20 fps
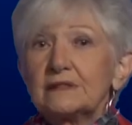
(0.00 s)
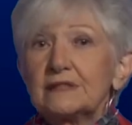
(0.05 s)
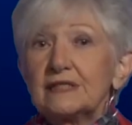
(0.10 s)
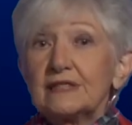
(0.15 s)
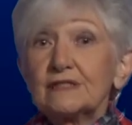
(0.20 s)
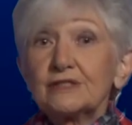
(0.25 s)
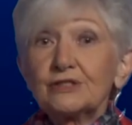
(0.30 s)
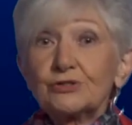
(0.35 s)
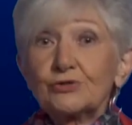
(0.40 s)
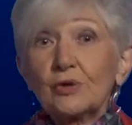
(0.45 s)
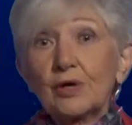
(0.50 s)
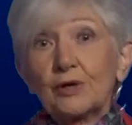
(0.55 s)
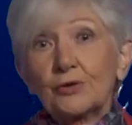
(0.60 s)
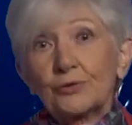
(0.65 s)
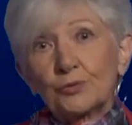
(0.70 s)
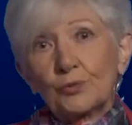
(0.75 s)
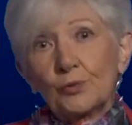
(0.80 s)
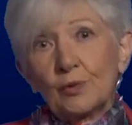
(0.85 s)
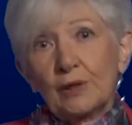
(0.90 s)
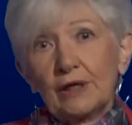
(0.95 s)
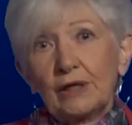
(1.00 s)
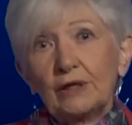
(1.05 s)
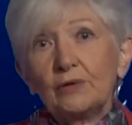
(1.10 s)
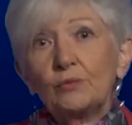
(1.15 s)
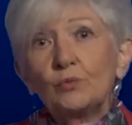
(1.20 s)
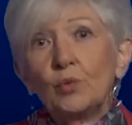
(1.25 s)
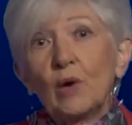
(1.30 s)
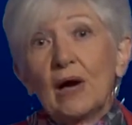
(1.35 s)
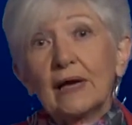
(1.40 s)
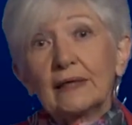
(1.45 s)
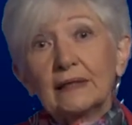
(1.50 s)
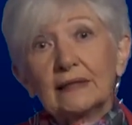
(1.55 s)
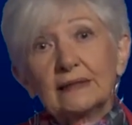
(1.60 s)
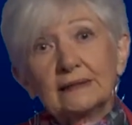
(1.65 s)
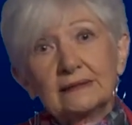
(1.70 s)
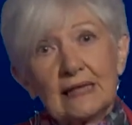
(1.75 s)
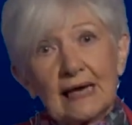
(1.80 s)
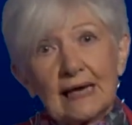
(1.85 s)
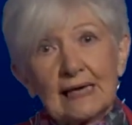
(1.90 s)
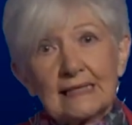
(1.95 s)
District 3
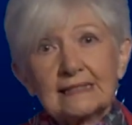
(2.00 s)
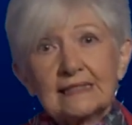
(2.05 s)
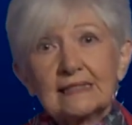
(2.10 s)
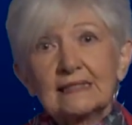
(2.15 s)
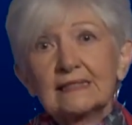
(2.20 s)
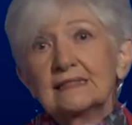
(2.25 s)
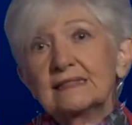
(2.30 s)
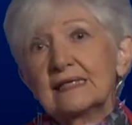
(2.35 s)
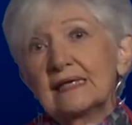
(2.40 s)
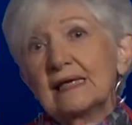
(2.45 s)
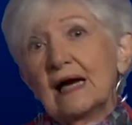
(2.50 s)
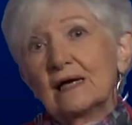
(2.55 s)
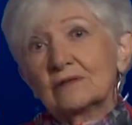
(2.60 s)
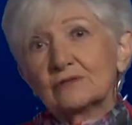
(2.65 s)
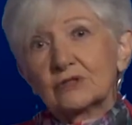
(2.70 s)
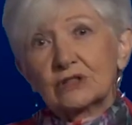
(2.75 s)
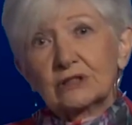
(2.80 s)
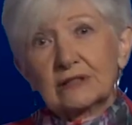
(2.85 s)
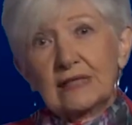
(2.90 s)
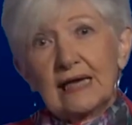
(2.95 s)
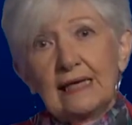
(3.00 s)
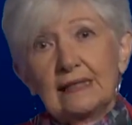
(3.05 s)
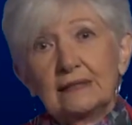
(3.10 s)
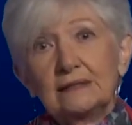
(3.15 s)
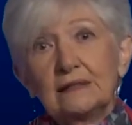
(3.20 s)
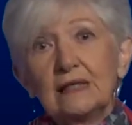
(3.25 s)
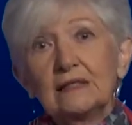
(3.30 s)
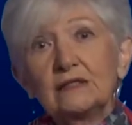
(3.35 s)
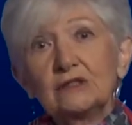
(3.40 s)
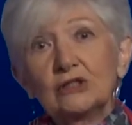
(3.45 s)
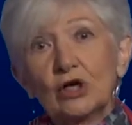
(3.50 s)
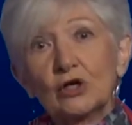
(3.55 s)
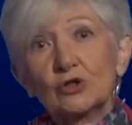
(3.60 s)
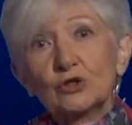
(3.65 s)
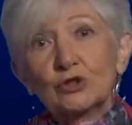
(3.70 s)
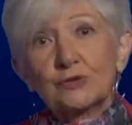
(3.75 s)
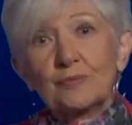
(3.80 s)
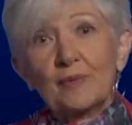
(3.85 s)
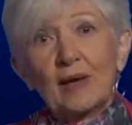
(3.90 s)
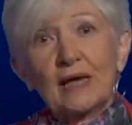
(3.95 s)
recognizes the outstanding
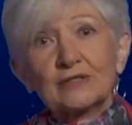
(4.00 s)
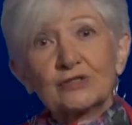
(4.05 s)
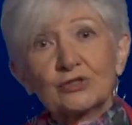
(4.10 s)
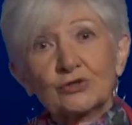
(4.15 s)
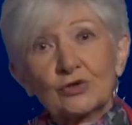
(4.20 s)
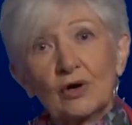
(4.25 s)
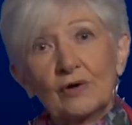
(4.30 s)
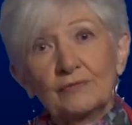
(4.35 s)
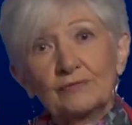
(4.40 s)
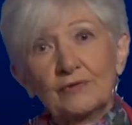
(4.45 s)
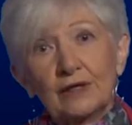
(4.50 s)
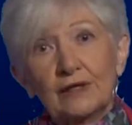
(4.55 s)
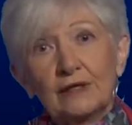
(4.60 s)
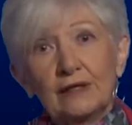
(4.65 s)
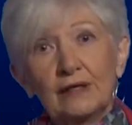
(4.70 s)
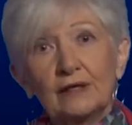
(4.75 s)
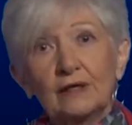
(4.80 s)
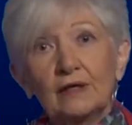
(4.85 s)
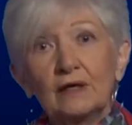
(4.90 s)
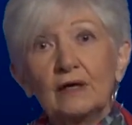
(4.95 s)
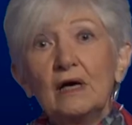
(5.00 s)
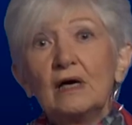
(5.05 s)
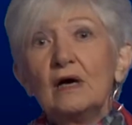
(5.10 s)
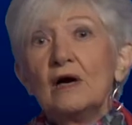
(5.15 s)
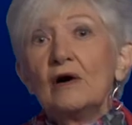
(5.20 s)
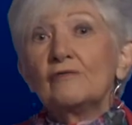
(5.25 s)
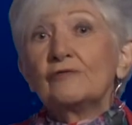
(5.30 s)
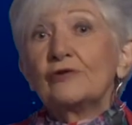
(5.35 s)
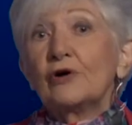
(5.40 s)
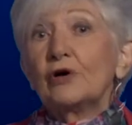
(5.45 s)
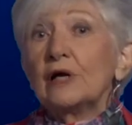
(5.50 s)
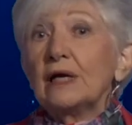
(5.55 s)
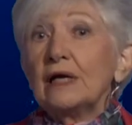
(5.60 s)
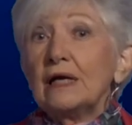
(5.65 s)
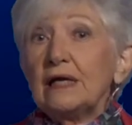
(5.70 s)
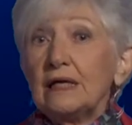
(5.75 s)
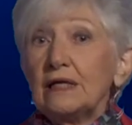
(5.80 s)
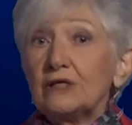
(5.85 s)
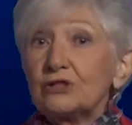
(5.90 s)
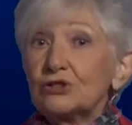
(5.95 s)
Toastmaster of the Year for
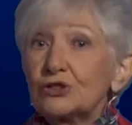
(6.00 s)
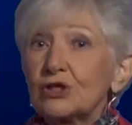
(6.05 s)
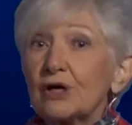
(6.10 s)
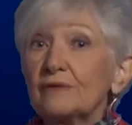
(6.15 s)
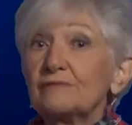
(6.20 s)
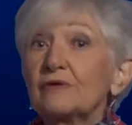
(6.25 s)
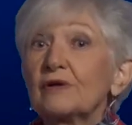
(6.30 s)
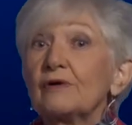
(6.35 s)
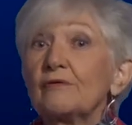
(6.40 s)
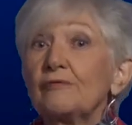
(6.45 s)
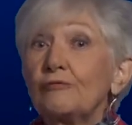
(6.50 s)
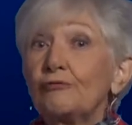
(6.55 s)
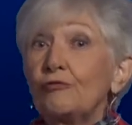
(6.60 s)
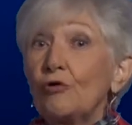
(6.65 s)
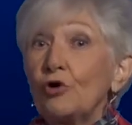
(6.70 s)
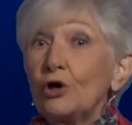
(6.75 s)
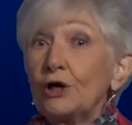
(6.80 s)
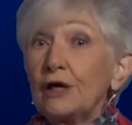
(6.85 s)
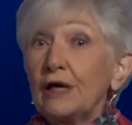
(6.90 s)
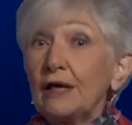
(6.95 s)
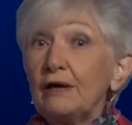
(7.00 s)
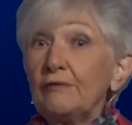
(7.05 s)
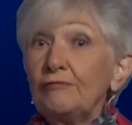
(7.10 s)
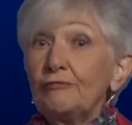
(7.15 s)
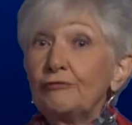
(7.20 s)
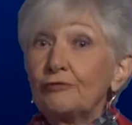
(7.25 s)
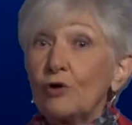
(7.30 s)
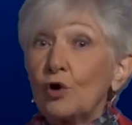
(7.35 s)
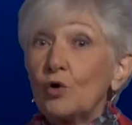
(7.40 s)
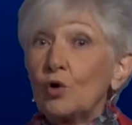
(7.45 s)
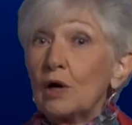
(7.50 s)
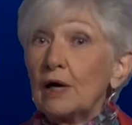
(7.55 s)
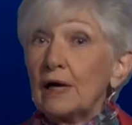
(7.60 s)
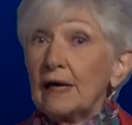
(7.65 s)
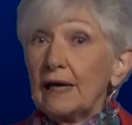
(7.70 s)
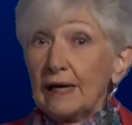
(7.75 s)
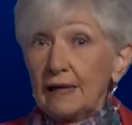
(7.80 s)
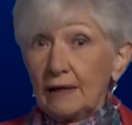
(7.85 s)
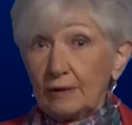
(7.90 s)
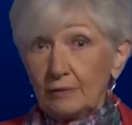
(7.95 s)
each of the 44
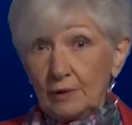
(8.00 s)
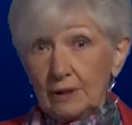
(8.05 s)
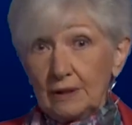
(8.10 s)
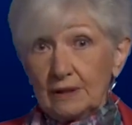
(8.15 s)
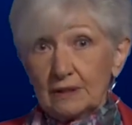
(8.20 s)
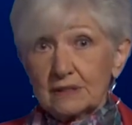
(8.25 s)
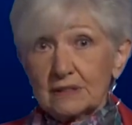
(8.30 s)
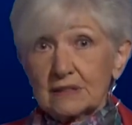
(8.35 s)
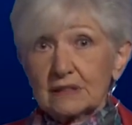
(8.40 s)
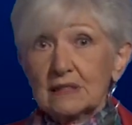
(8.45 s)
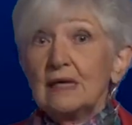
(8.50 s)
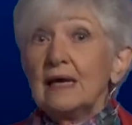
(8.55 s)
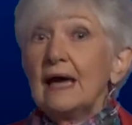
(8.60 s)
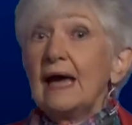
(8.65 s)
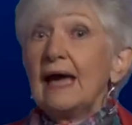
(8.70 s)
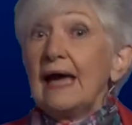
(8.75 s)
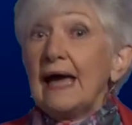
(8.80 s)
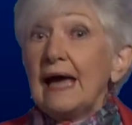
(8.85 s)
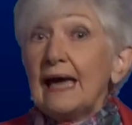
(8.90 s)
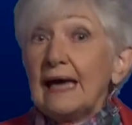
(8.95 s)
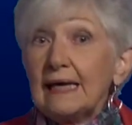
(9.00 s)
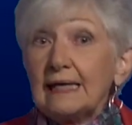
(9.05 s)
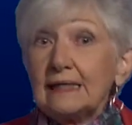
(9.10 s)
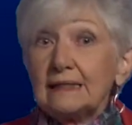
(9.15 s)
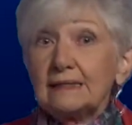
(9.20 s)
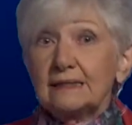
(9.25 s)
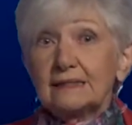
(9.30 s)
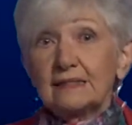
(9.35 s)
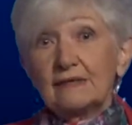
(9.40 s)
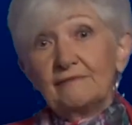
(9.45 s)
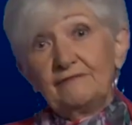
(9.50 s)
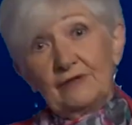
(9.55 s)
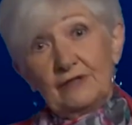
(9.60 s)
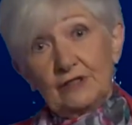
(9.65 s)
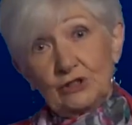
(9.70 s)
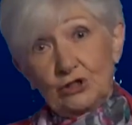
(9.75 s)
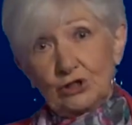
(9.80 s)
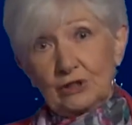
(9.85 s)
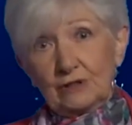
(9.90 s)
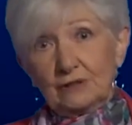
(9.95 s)
areas, eight
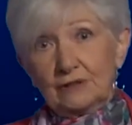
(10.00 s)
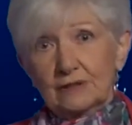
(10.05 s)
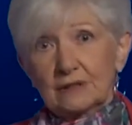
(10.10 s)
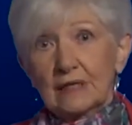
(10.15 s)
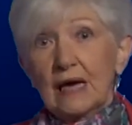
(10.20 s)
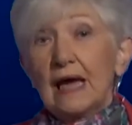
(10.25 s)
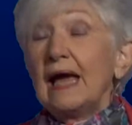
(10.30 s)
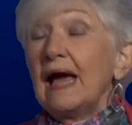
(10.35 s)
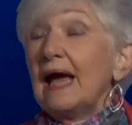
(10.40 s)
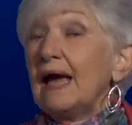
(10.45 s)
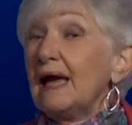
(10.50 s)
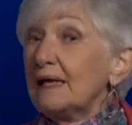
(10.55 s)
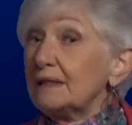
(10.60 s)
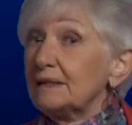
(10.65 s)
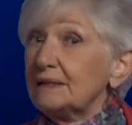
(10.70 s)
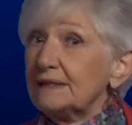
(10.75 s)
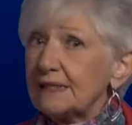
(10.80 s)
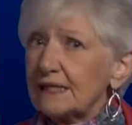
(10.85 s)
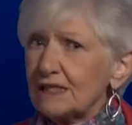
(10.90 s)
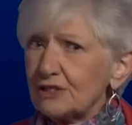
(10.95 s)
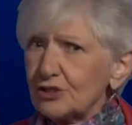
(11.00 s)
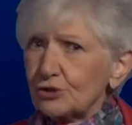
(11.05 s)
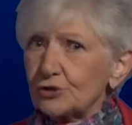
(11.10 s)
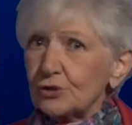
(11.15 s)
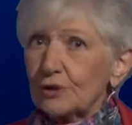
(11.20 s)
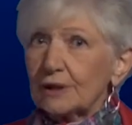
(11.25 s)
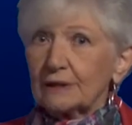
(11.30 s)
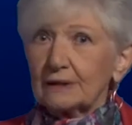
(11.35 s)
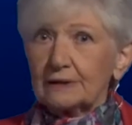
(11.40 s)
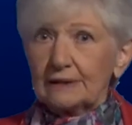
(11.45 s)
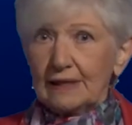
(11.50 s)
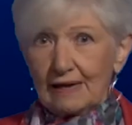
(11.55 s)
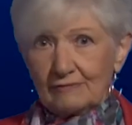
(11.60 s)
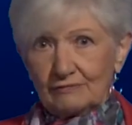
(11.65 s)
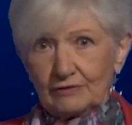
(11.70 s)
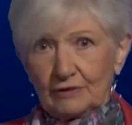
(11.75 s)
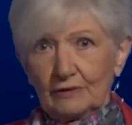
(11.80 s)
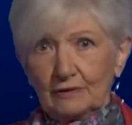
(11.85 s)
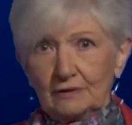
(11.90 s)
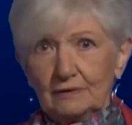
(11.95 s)
divisions, and district
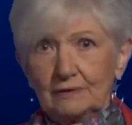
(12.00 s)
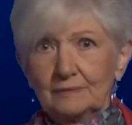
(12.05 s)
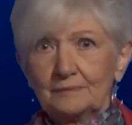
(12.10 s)
level.